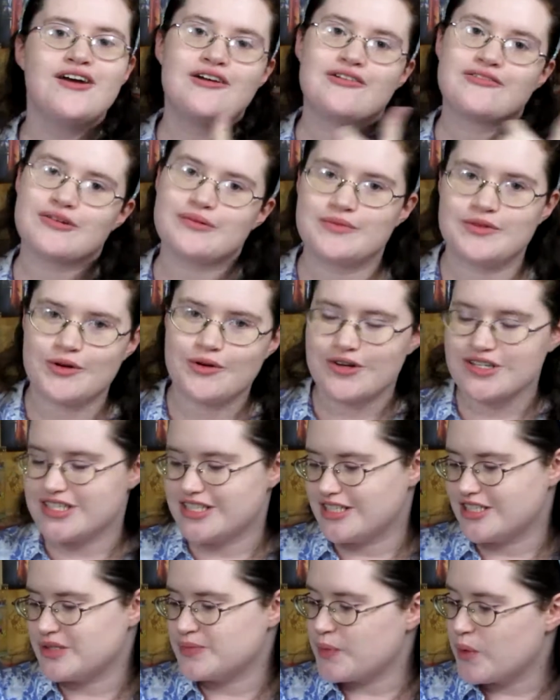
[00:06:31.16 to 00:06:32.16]
from the Horse
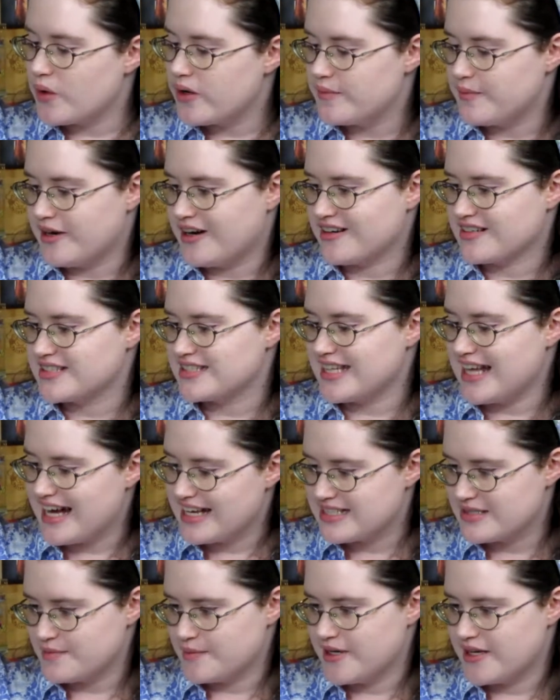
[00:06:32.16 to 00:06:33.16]
and His Boy box
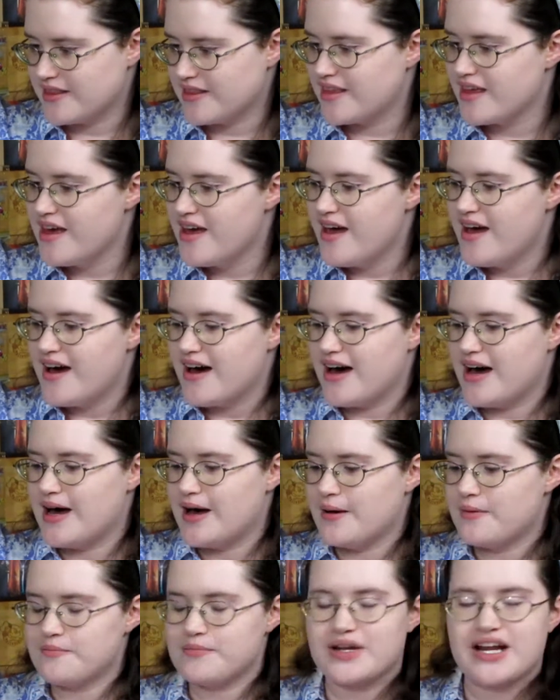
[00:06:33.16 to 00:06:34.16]
last month.
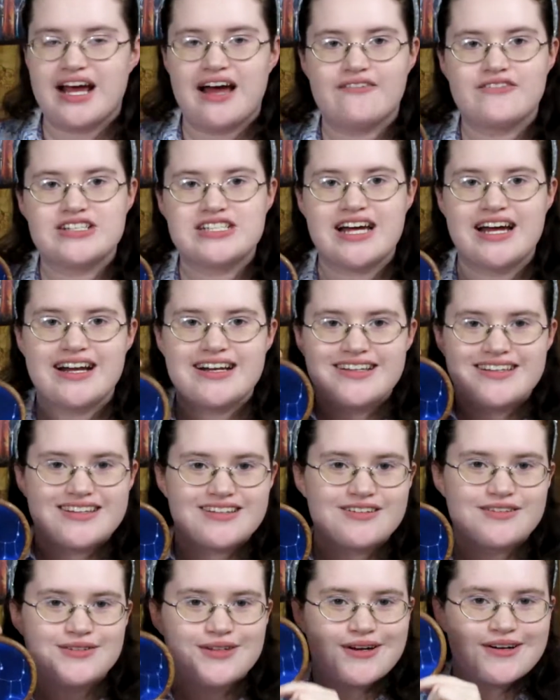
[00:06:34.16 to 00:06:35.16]
Um, but I have a tiny
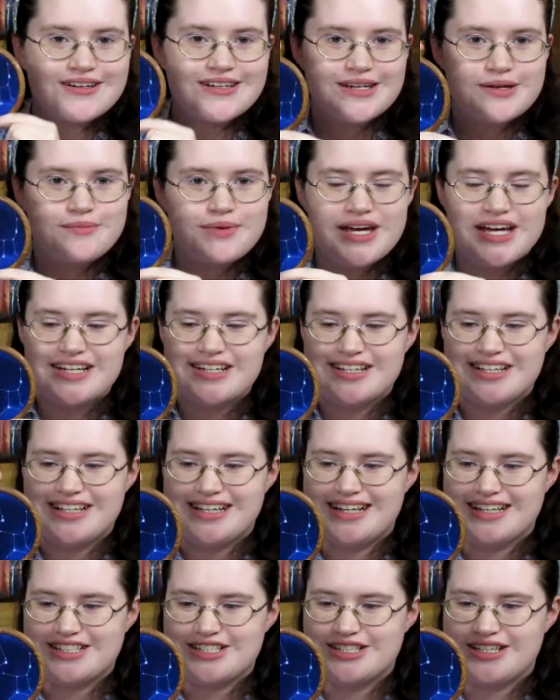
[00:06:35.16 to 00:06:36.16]
little Narnia pin
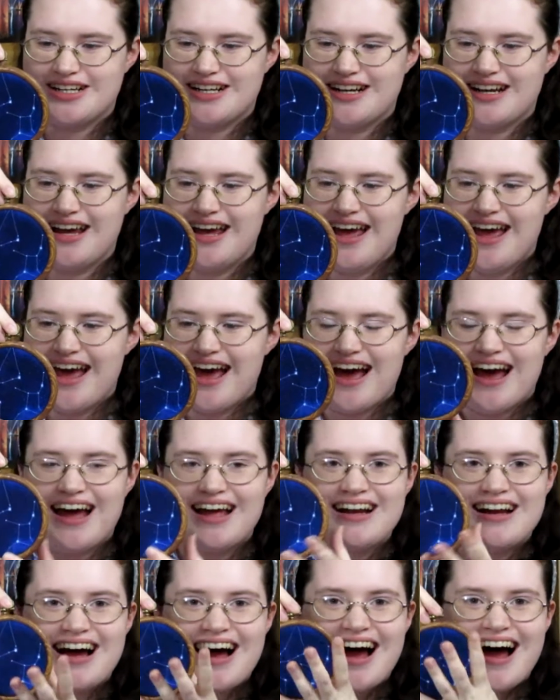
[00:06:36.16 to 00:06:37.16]
collection,
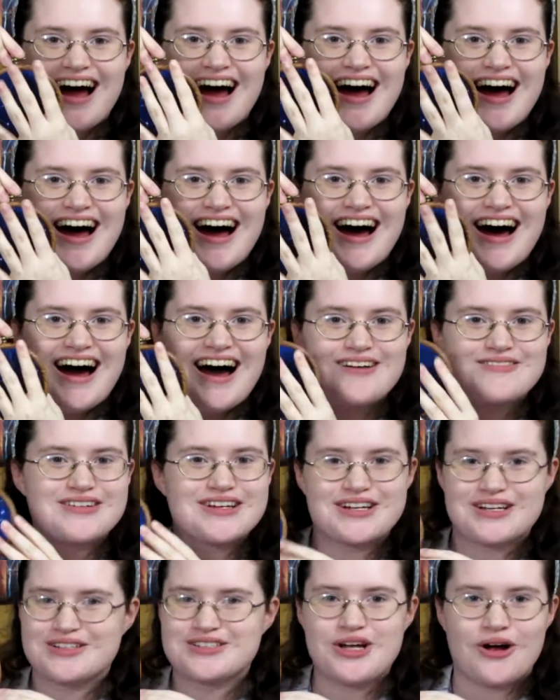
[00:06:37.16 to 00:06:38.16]
and I'm
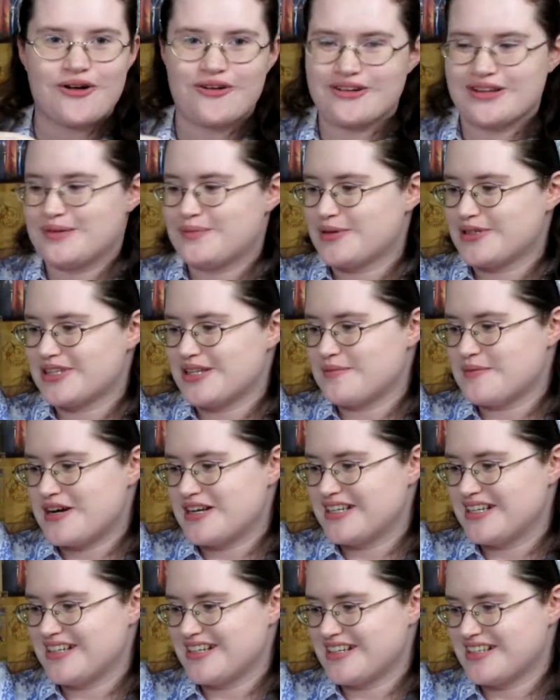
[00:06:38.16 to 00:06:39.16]
going to totally put them
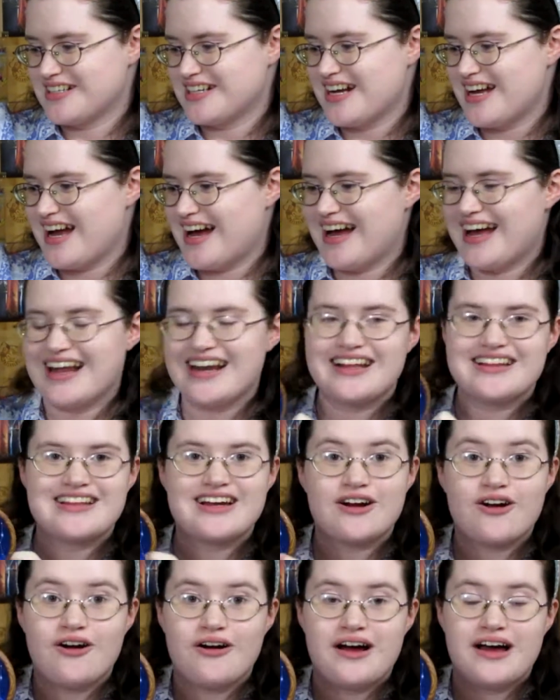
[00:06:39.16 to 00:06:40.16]
on here. And
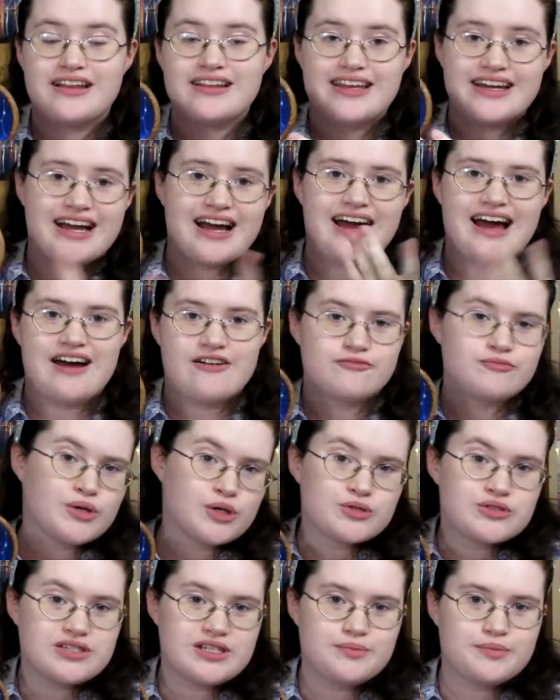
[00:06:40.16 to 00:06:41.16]
there, I like have
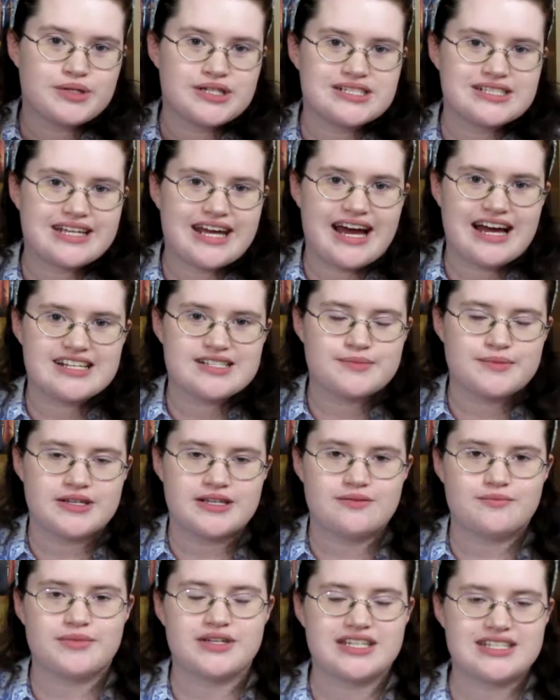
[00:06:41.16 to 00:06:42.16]
mostly Prince
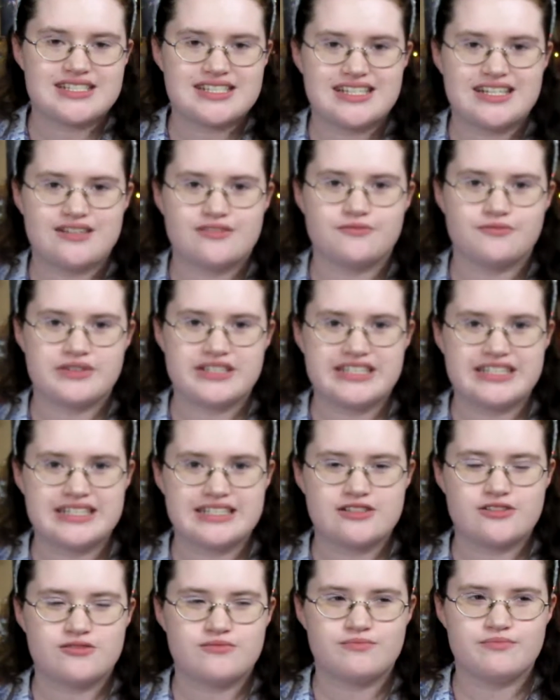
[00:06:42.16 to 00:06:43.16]
Caspian because they didn't
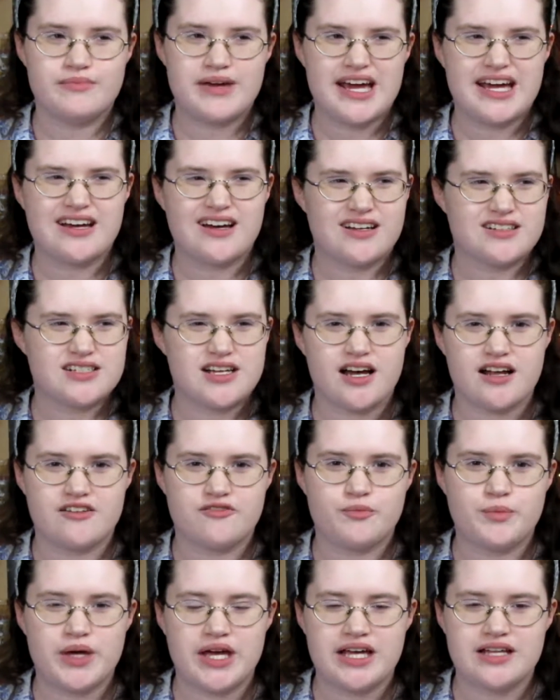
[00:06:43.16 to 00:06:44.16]
really make a ton
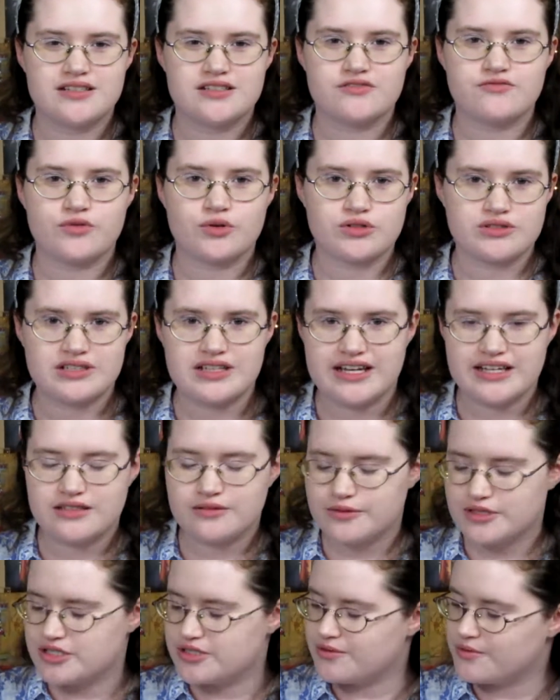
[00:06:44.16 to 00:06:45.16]
of pins for The Lion,
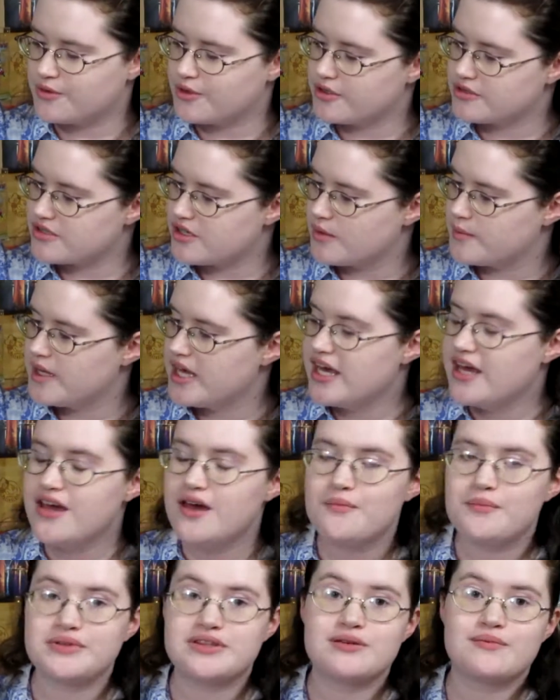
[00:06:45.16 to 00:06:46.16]
the Witch, and the Wardrobe,
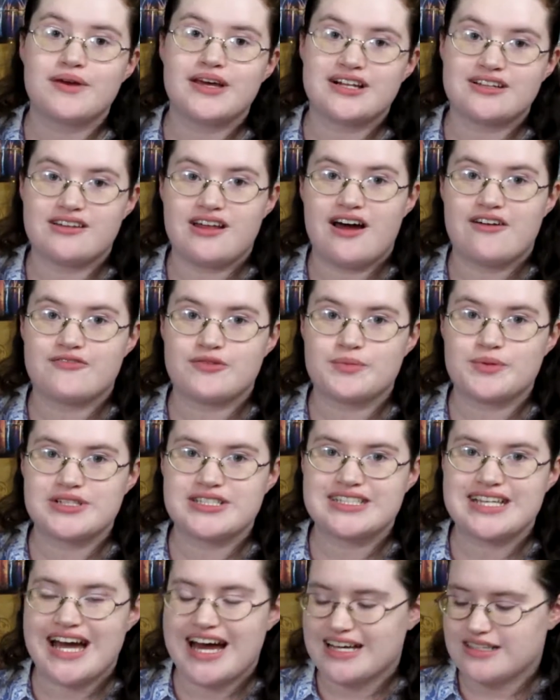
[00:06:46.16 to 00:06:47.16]
but they made a lot for
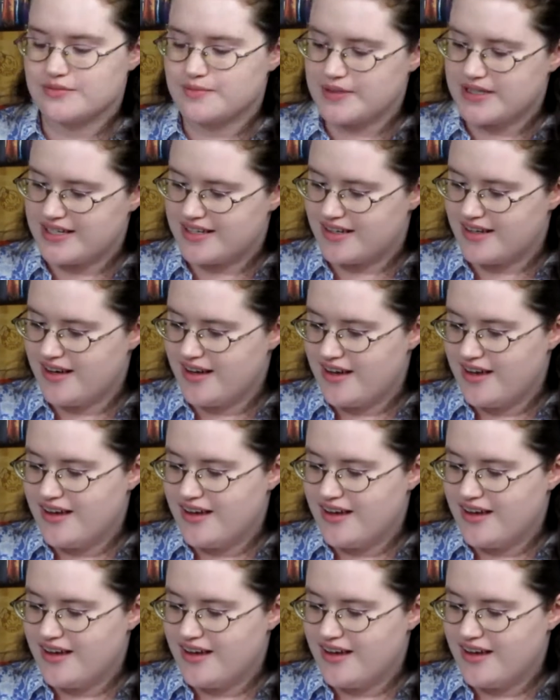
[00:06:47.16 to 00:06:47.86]
Prince Caspian.